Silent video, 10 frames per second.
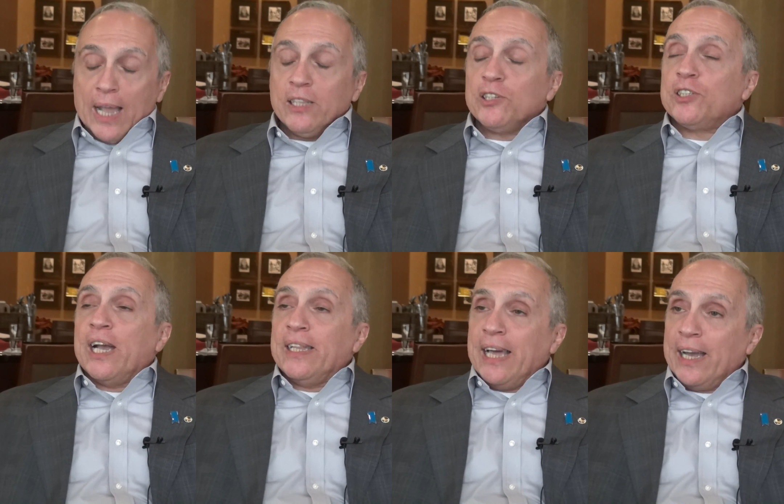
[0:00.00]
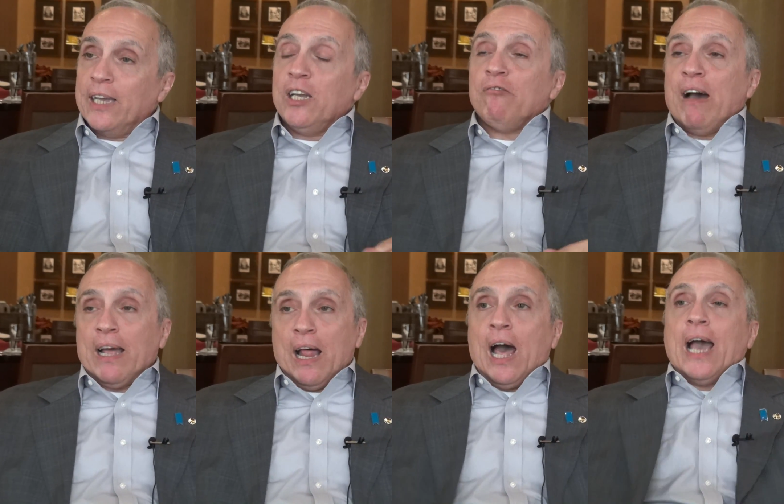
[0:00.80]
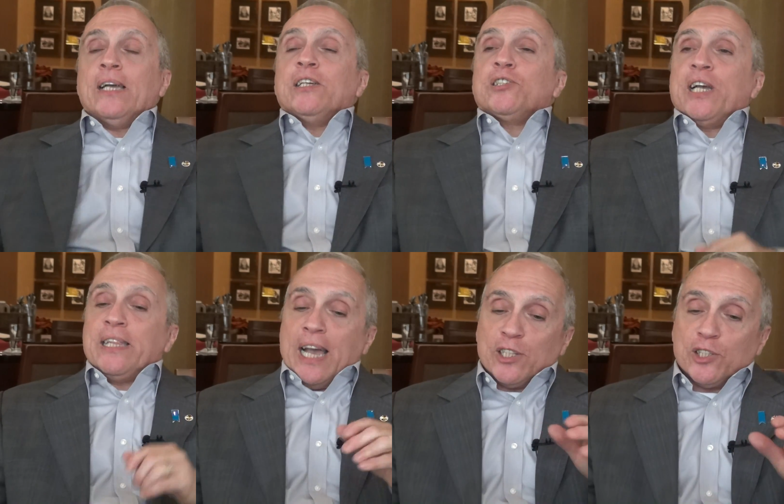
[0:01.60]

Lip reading: I understand that, and you're right. I understand that.